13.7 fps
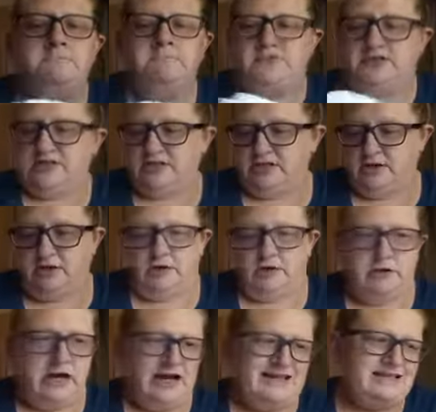This is a good
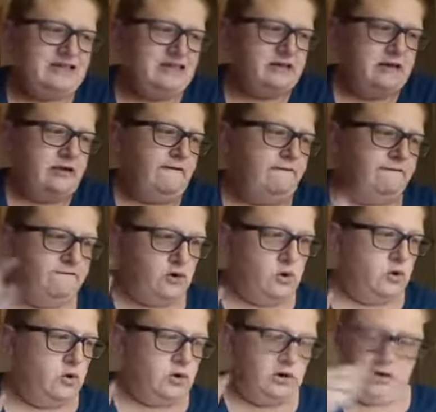idea
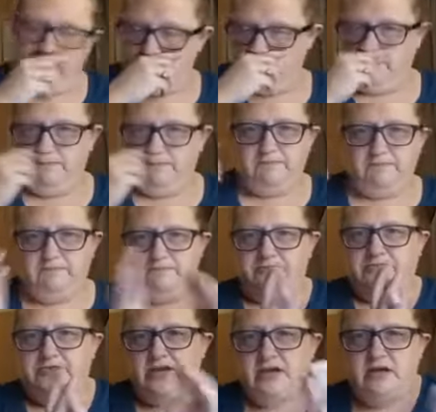for
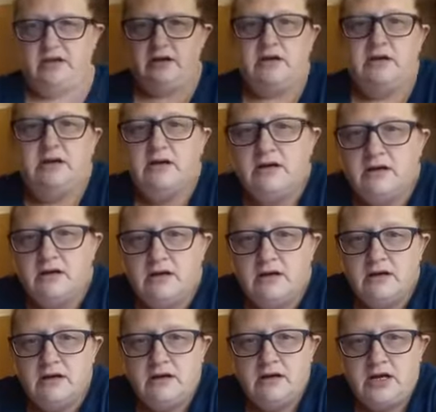anything,
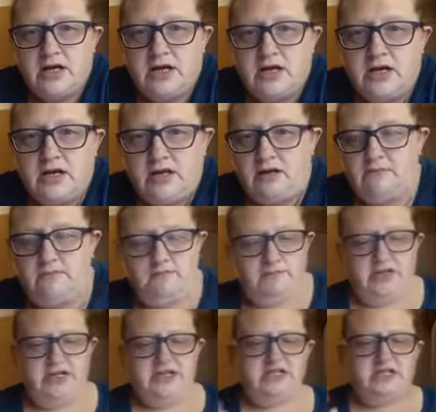any
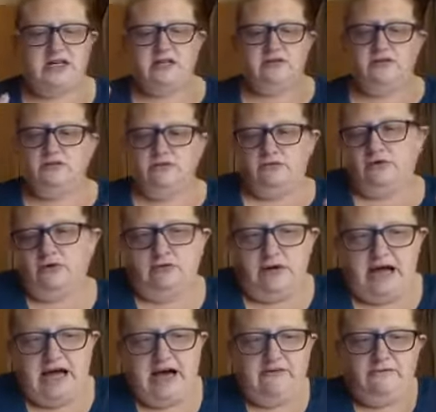place that you don't
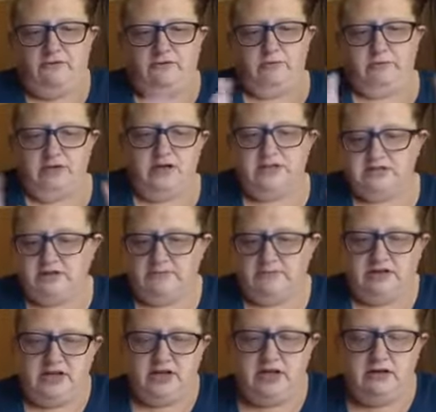have to plug
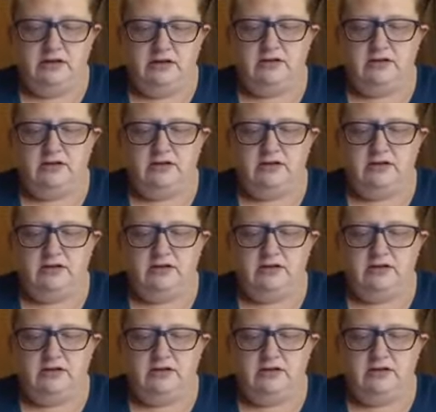something in.